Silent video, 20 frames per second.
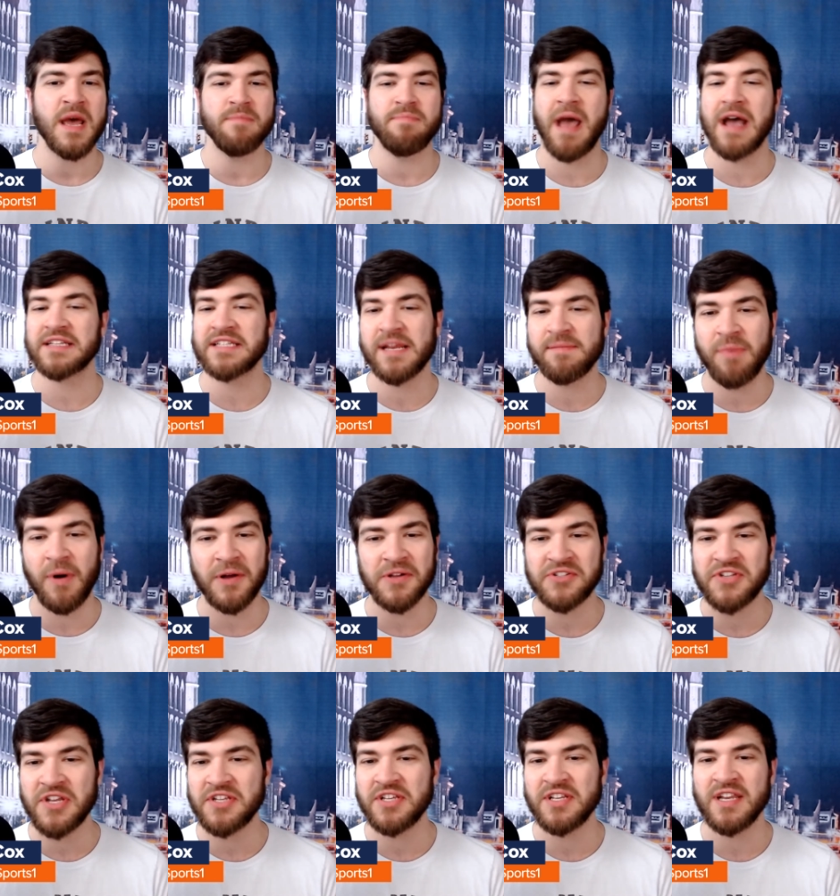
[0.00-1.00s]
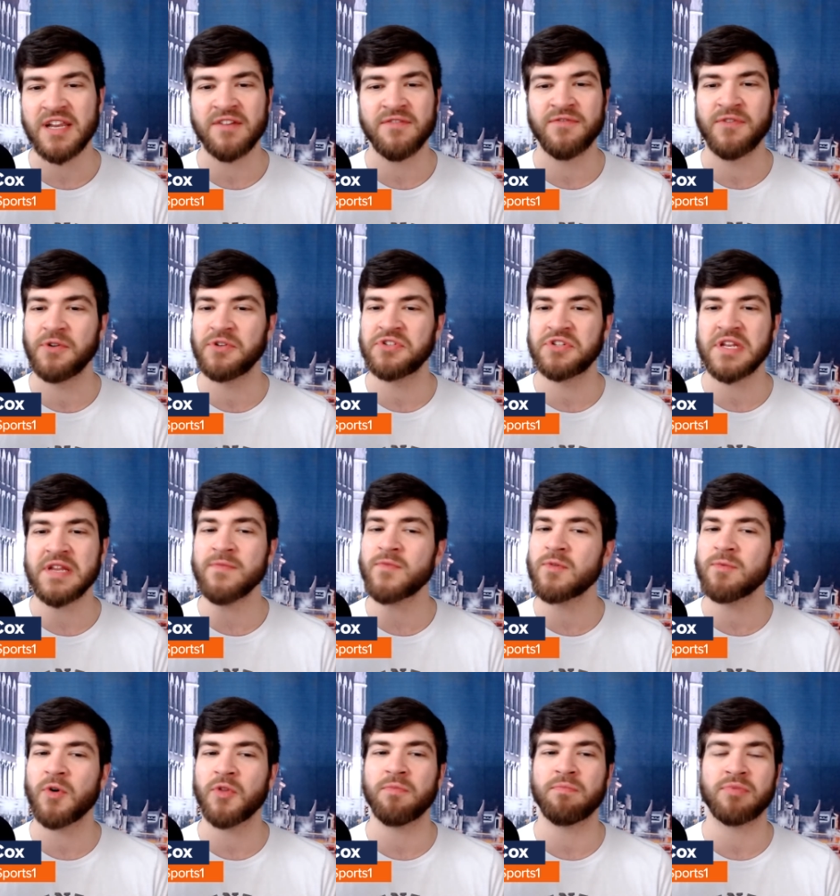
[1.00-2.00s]
basketball season in full steam
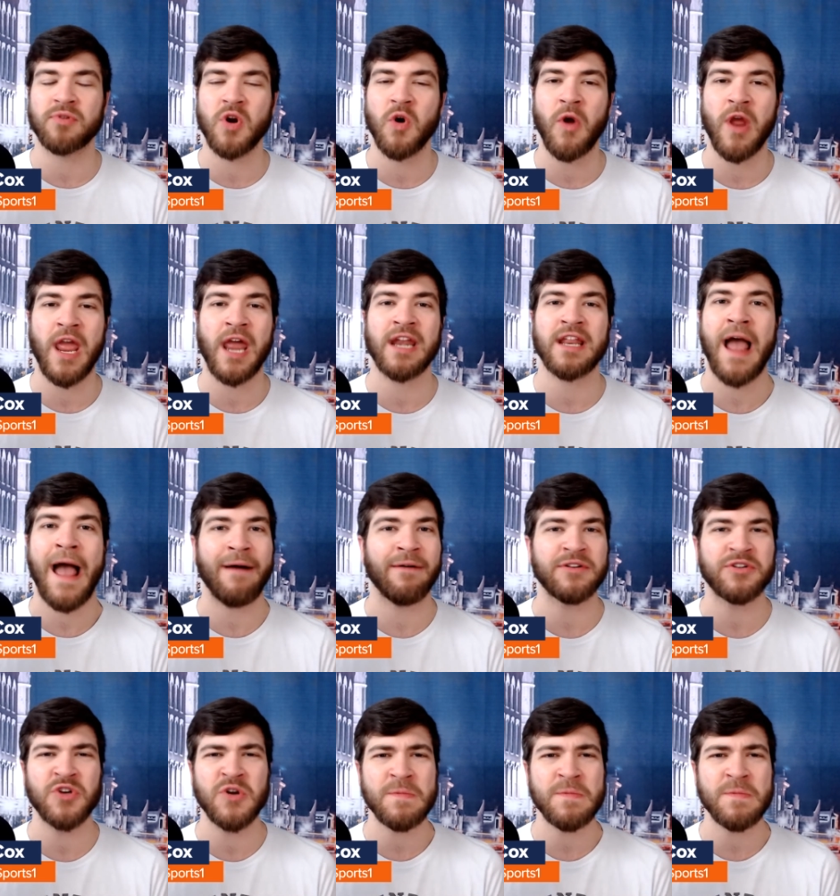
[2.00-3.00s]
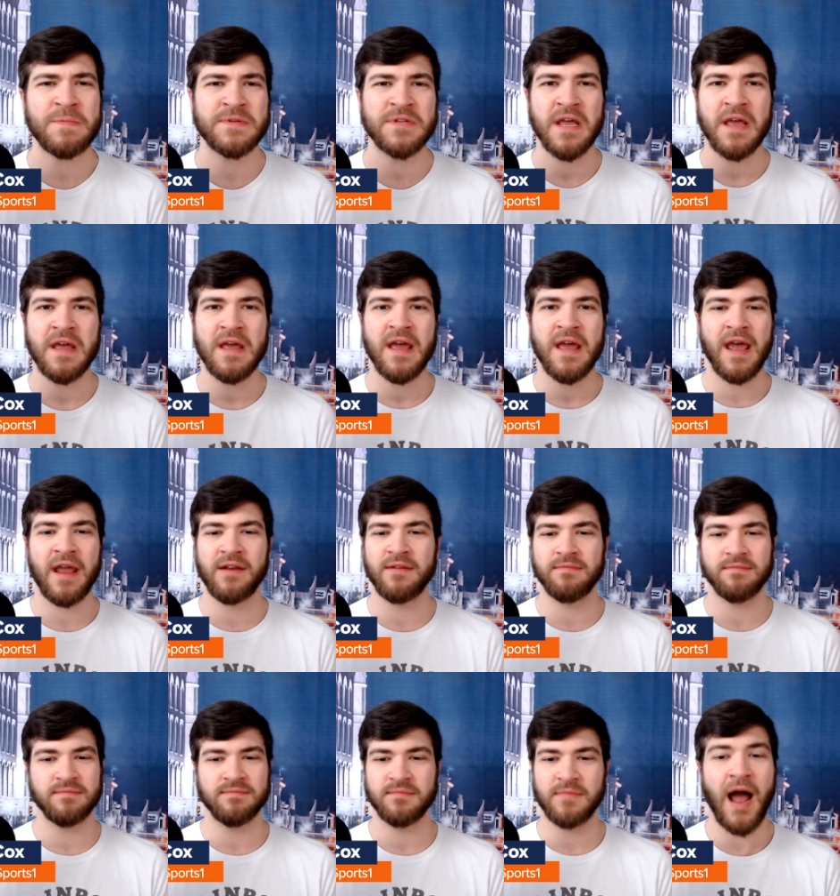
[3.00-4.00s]
for both pro and college hoops, and
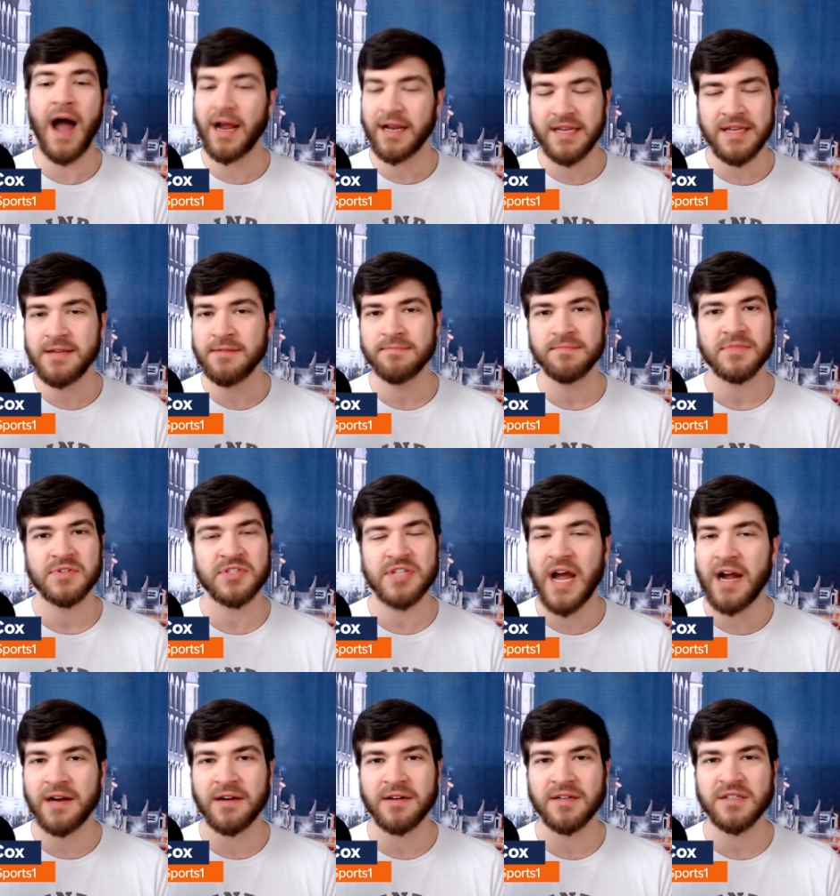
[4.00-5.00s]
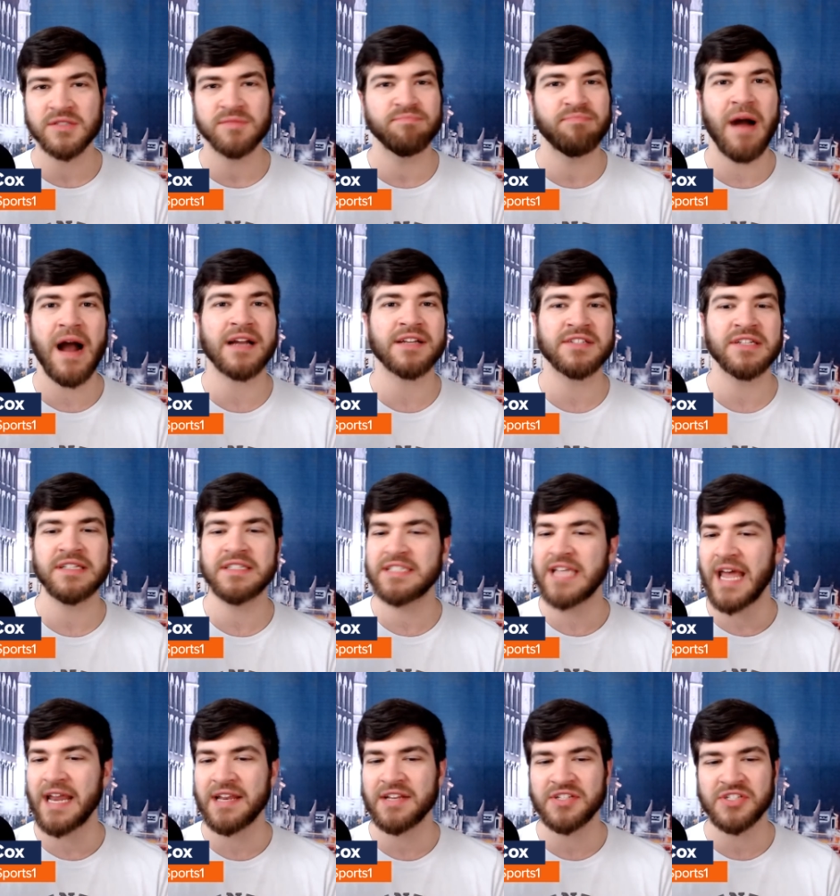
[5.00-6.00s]
hockey, soccer, boxing,
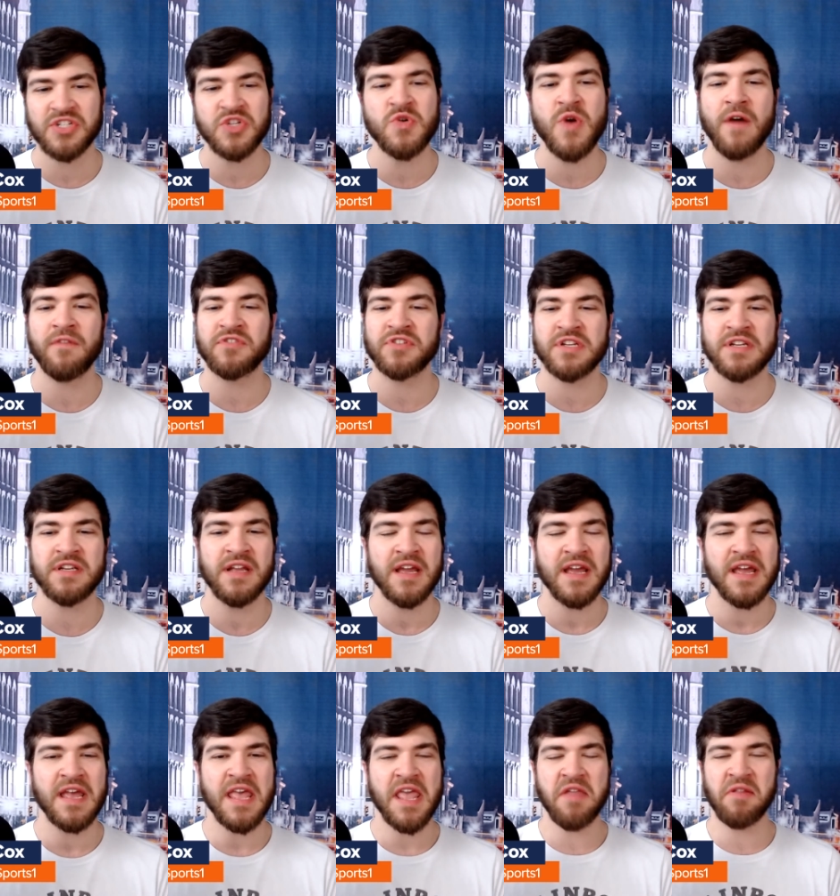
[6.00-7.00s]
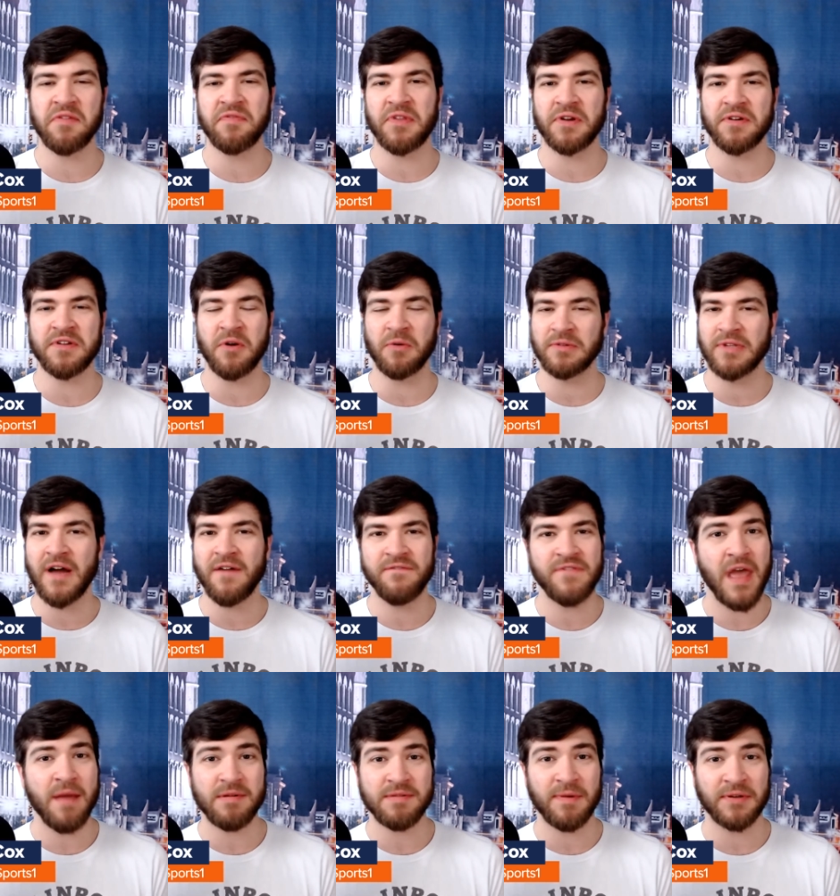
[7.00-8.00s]
tennis, U F C. Even if you don't love
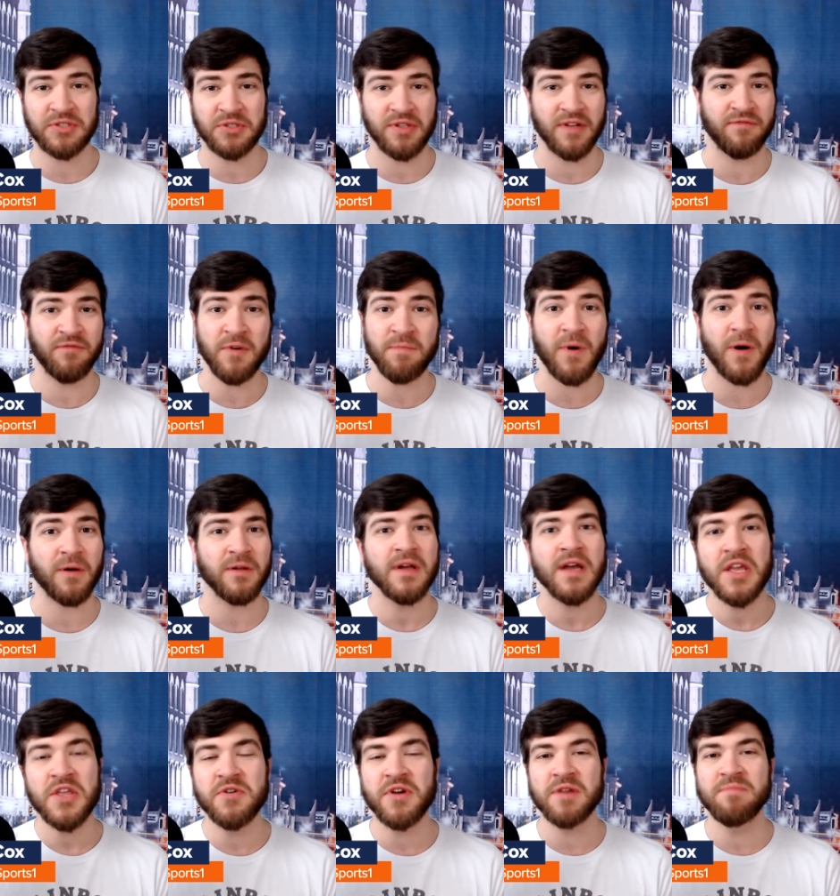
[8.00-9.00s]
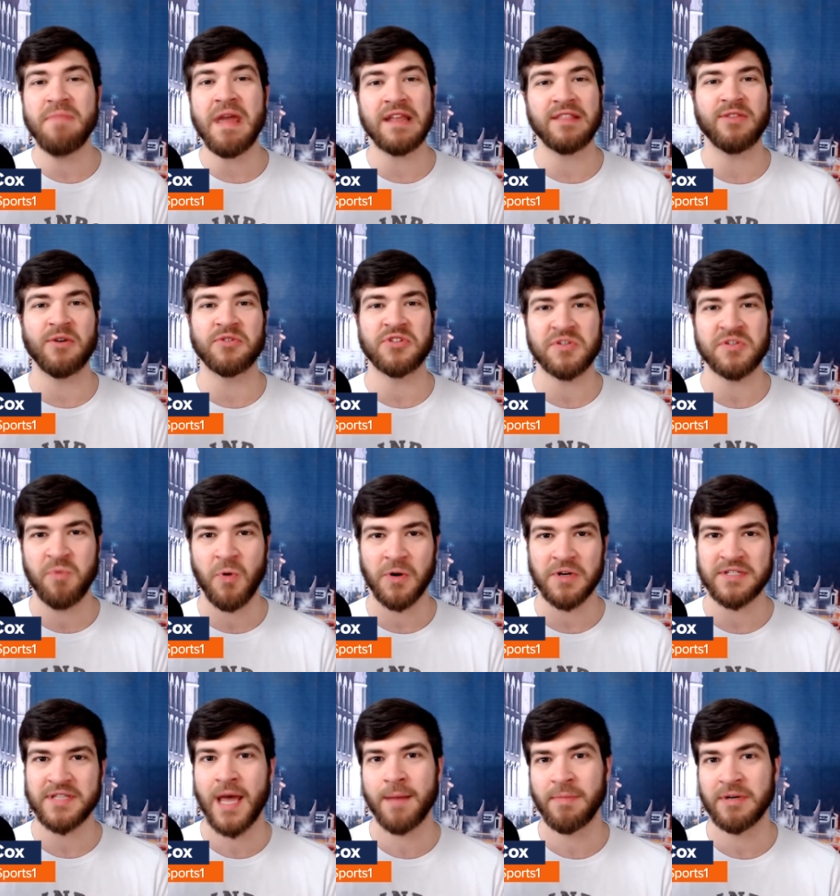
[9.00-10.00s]
them as much as you love football, you can make those
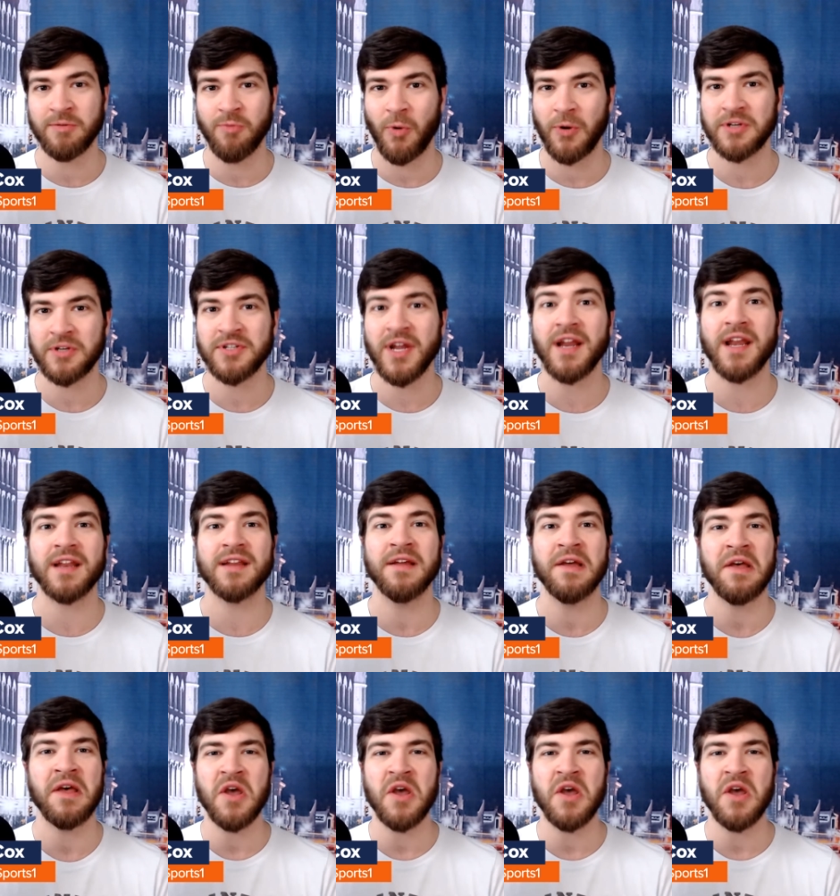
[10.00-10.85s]
sports that much more exciting